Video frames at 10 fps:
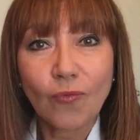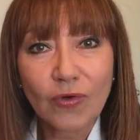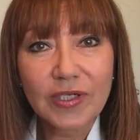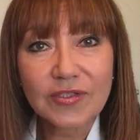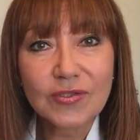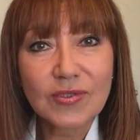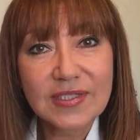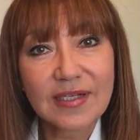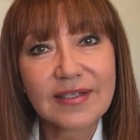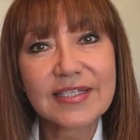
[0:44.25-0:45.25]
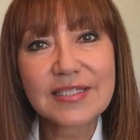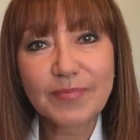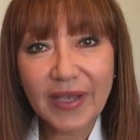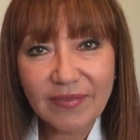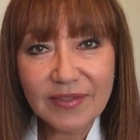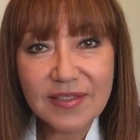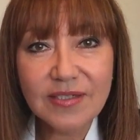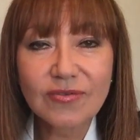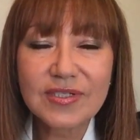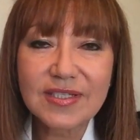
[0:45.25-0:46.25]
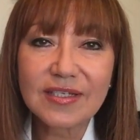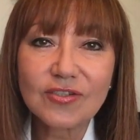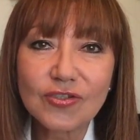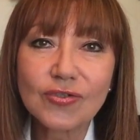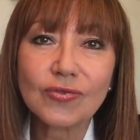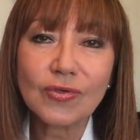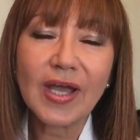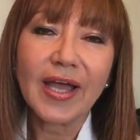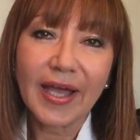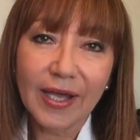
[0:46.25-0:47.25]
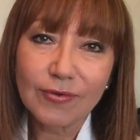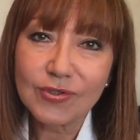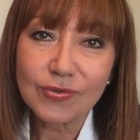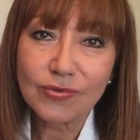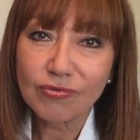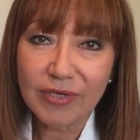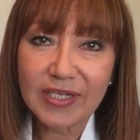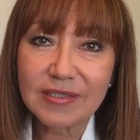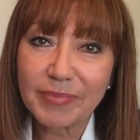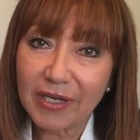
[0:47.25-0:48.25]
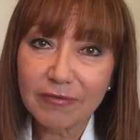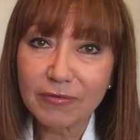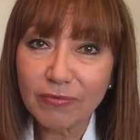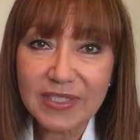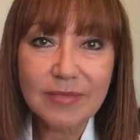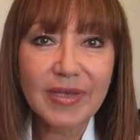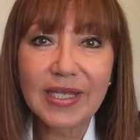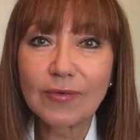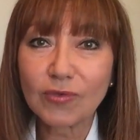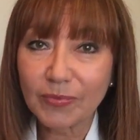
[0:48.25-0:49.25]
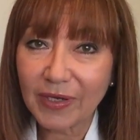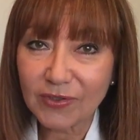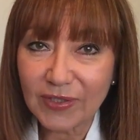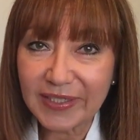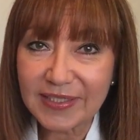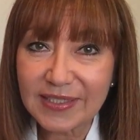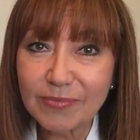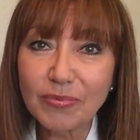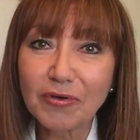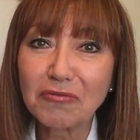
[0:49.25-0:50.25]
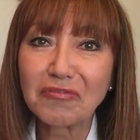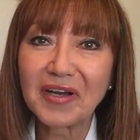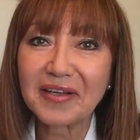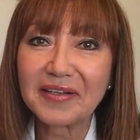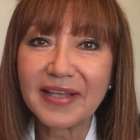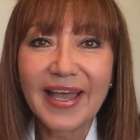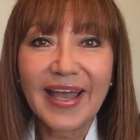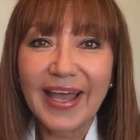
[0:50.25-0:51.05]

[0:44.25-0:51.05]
what I'll do is I'll expand the series into how to create a powerful resume, what about your LinkedIn profile,